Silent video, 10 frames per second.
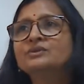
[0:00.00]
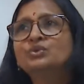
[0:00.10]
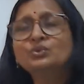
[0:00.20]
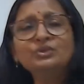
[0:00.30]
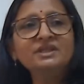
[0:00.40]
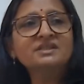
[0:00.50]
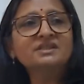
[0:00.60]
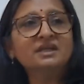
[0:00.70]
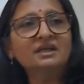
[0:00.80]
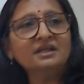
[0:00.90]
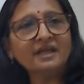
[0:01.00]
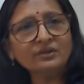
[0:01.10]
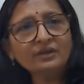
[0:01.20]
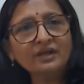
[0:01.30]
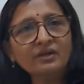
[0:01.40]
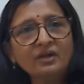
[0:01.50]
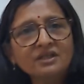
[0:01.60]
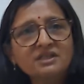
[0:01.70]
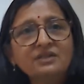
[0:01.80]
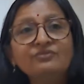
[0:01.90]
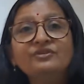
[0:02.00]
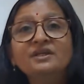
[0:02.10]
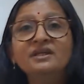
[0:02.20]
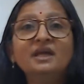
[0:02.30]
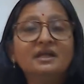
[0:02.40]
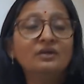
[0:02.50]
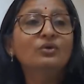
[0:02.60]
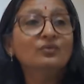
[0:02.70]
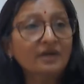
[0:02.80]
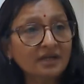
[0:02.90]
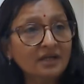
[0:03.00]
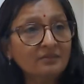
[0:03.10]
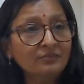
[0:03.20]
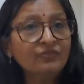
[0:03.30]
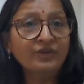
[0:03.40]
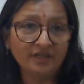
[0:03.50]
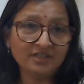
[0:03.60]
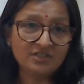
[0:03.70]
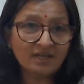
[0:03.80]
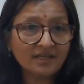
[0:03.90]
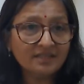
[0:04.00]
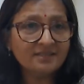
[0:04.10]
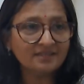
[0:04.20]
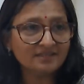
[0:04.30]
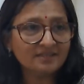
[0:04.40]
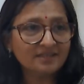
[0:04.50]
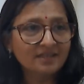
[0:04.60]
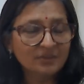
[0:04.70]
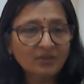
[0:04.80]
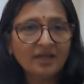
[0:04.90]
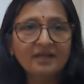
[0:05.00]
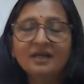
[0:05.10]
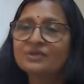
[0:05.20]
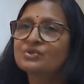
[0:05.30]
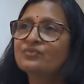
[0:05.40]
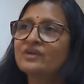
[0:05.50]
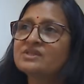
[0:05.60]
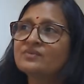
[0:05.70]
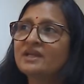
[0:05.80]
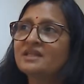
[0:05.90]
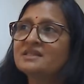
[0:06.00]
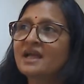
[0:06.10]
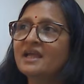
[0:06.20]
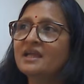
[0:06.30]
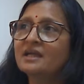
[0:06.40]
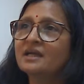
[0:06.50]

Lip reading: through this nanotechnology we can overcome various challenges. Okay, so first one is like